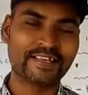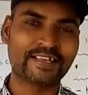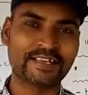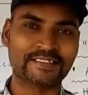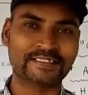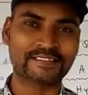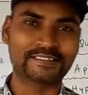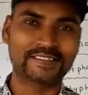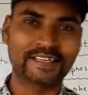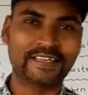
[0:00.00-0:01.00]
Here
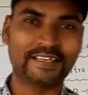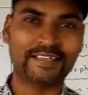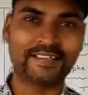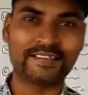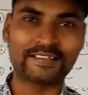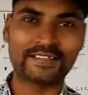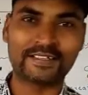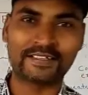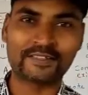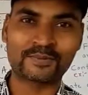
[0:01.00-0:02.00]
it is
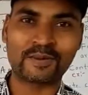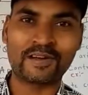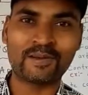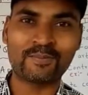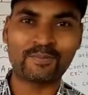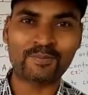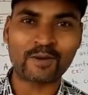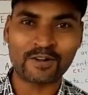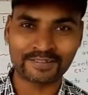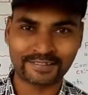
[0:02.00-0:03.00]
a small
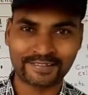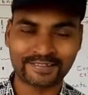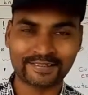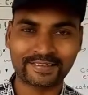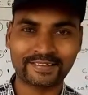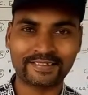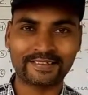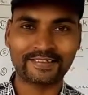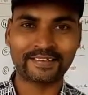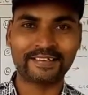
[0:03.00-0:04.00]
pause
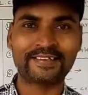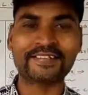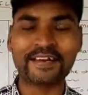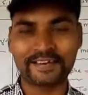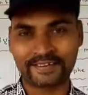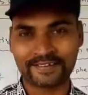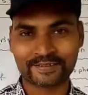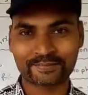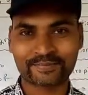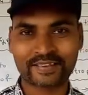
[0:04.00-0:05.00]
in a
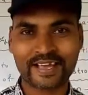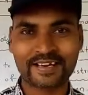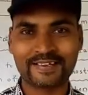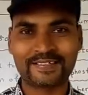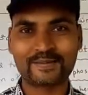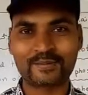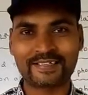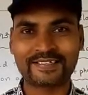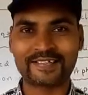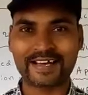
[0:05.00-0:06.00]
sentence and it
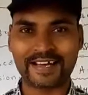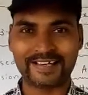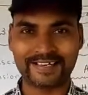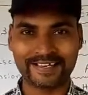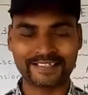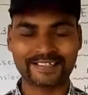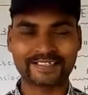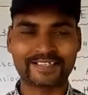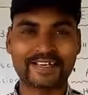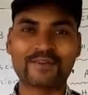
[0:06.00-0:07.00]
separates the ideas.
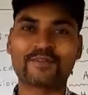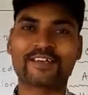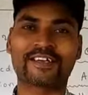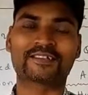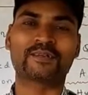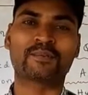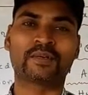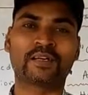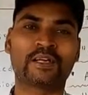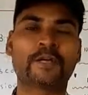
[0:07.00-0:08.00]
For
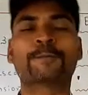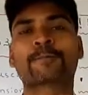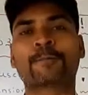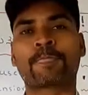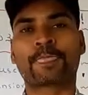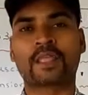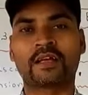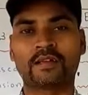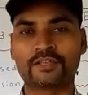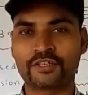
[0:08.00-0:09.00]
example,
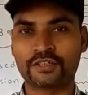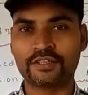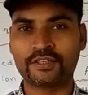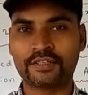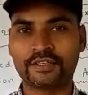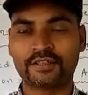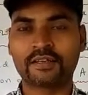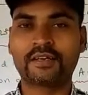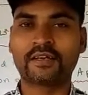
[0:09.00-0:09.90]
Shashi